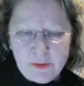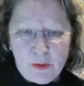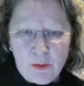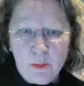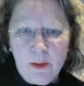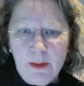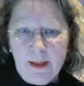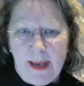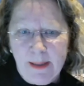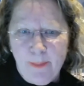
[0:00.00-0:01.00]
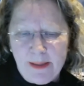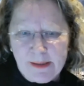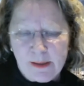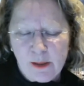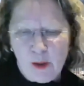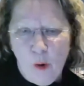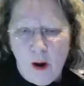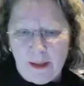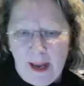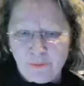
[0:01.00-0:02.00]
So anybody could go
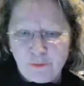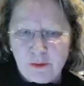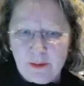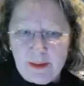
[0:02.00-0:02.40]
on after